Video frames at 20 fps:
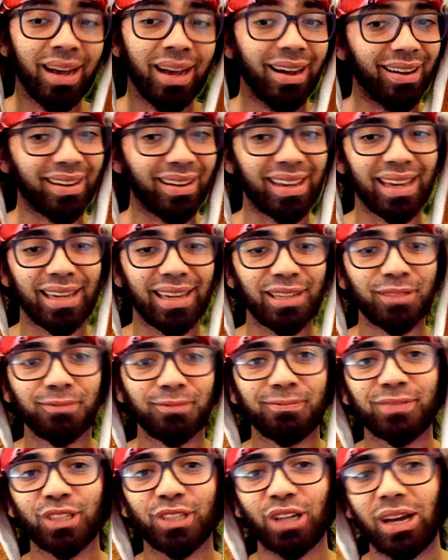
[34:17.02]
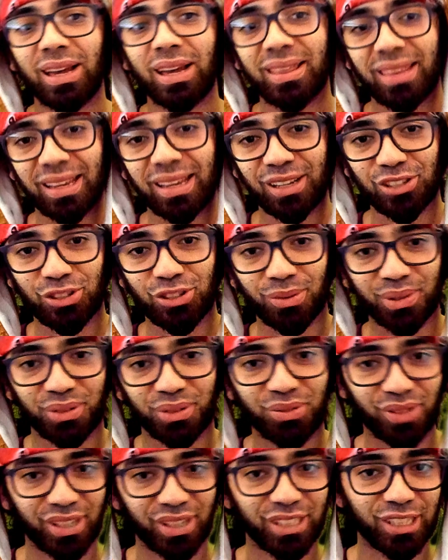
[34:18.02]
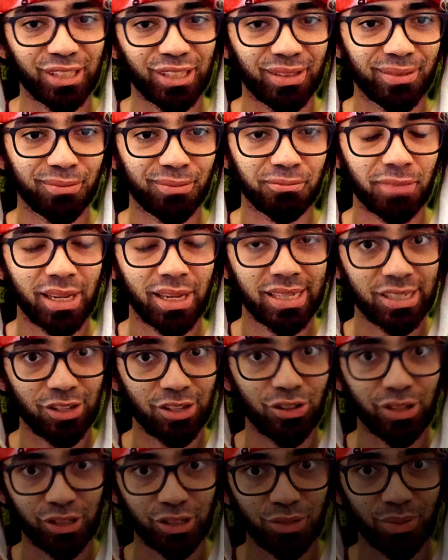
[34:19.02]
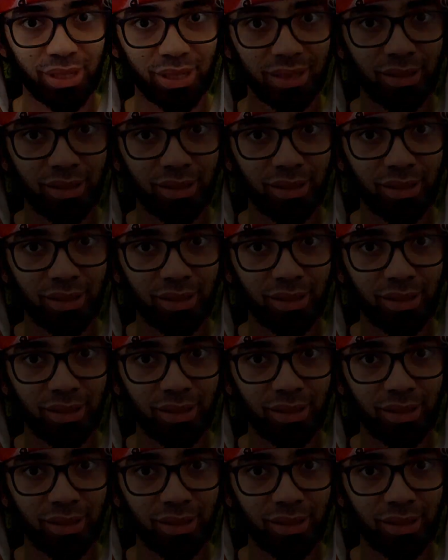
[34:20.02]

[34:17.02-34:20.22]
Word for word: okay so guys thank you so much for watching and see you next one if